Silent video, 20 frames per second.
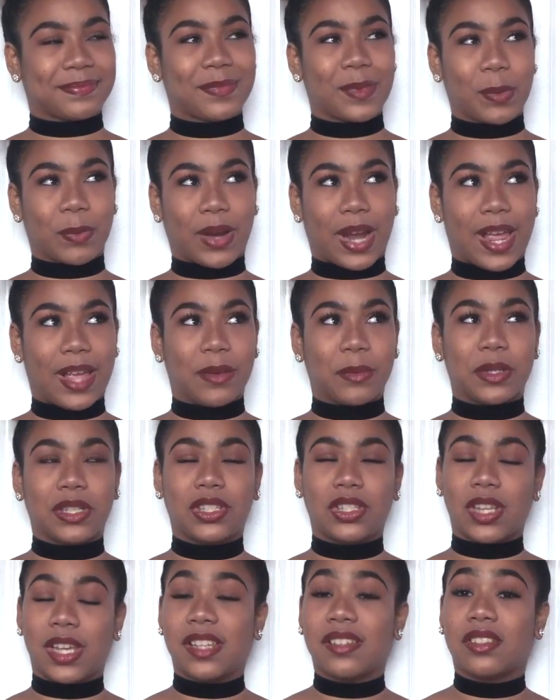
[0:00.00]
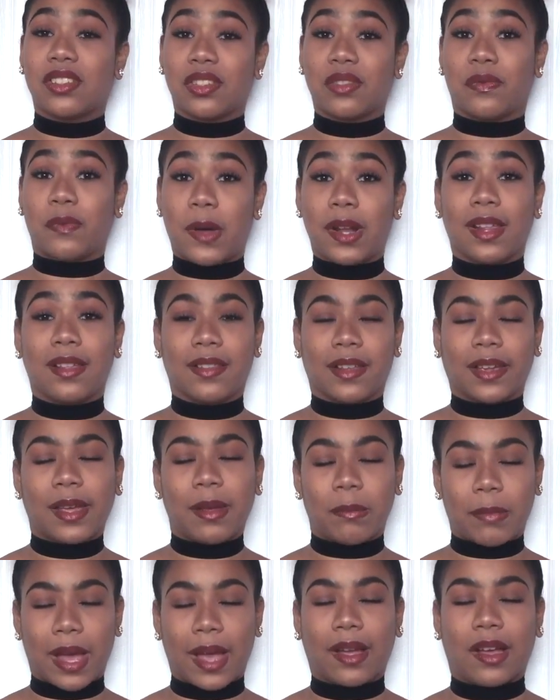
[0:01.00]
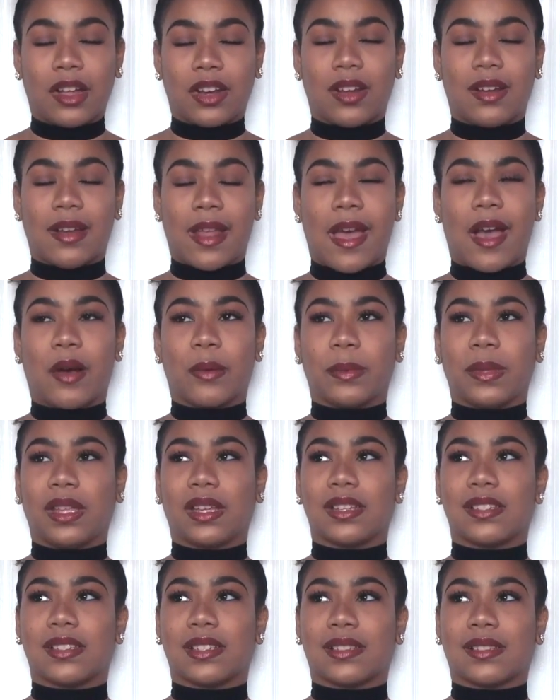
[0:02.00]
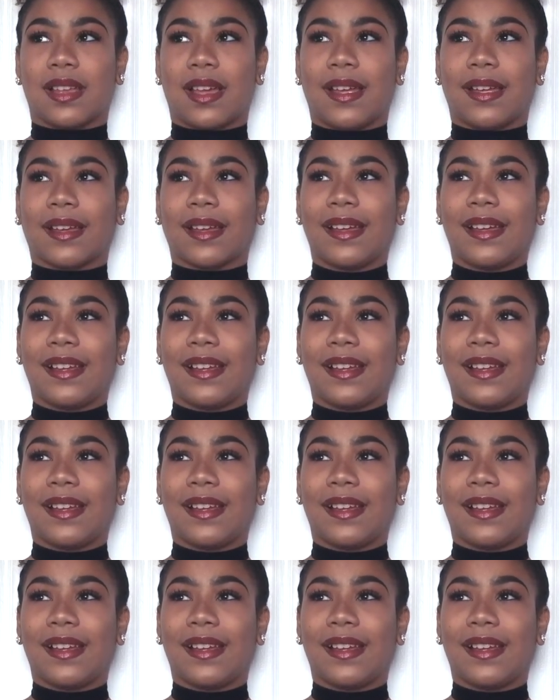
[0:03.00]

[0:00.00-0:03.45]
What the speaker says: right? Which is just funny looking back on it now, because it's like,